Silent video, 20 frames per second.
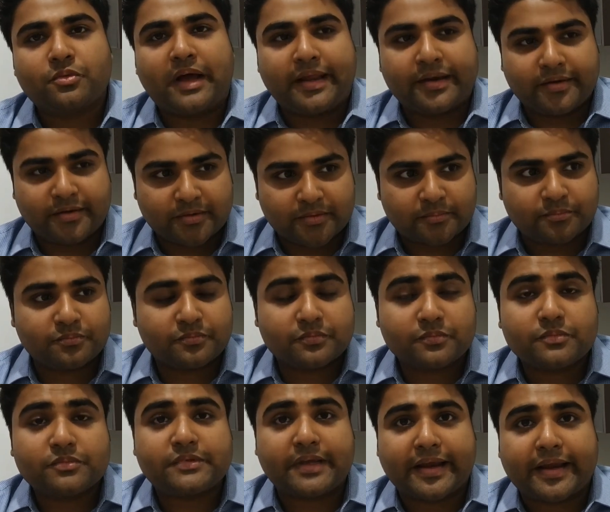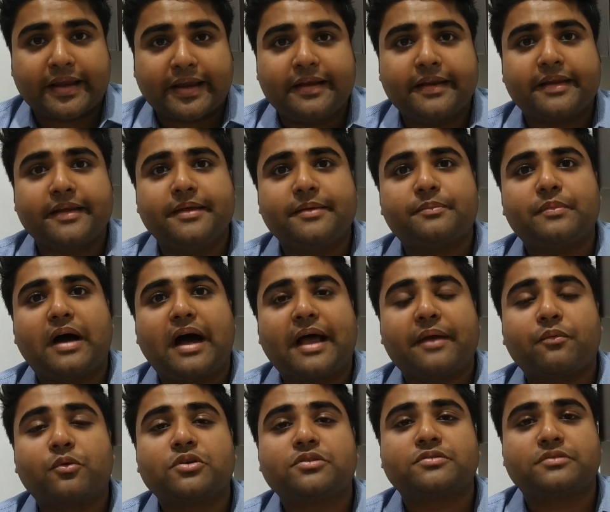And secondly,
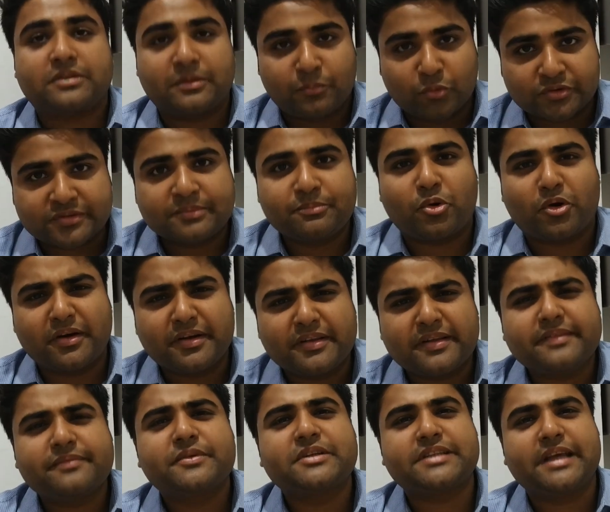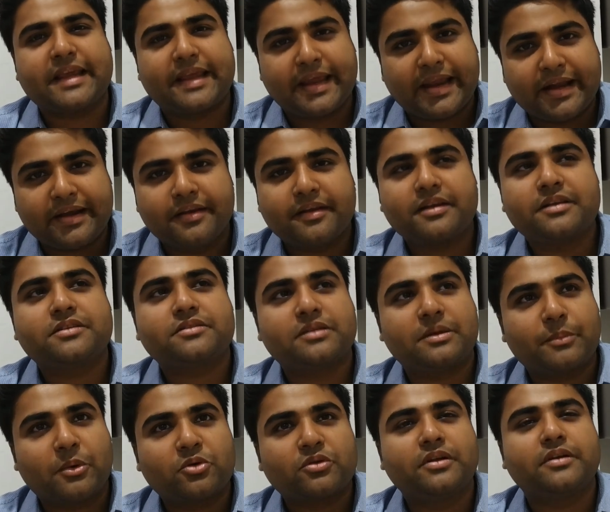the most important thing which I gained here is
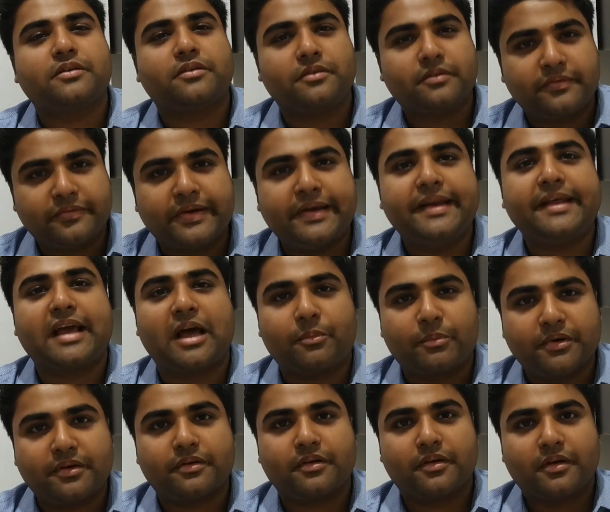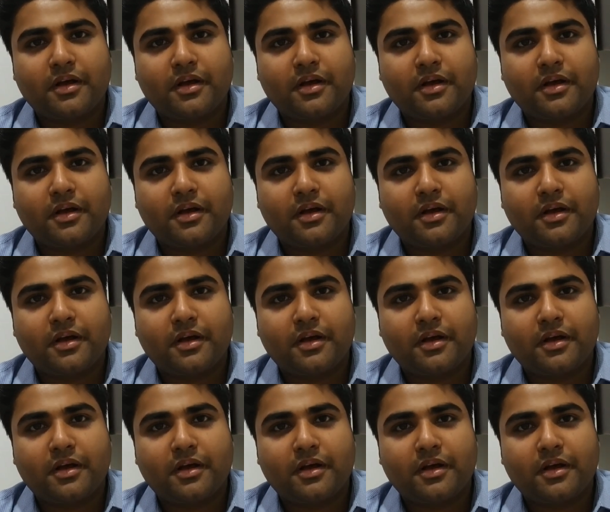about the reading habit,